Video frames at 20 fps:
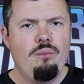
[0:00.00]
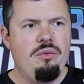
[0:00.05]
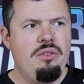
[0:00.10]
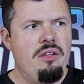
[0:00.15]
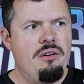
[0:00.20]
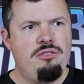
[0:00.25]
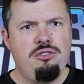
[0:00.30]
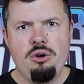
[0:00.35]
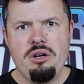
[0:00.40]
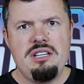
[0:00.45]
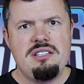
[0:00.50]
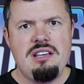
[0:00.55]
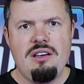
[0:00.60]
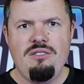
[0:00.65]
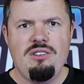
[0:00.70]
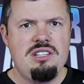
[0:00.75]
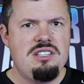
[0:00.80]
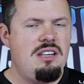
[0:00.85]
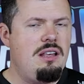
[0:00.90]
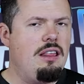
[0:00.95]
the
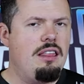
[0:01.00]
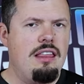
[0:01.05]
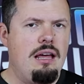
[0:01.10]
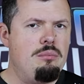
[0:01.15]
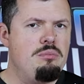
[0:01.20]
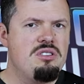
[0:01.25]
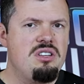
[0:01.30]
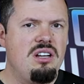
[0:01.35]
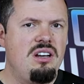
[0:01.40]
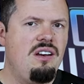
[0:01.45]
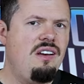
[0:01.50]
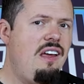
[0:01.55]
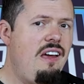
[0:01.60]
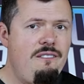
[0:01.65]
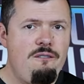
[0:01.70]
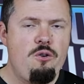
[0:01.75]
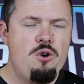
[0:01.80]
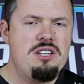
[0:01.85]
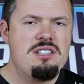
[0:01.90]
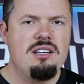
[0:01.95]
4070 thumps it in
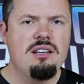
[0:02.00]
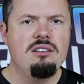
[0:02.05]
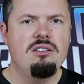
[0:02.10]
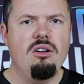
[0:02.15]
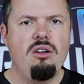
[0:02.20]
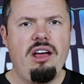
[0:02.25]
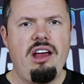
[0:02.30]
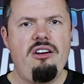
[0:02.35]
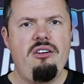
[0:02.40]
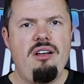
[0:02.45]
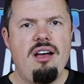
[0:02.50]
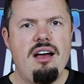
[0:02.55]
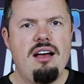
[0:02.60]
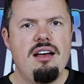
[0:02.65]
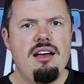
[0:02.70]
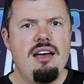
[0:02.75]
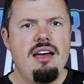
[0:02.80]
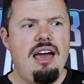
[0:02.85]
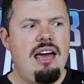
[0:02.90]
every single area,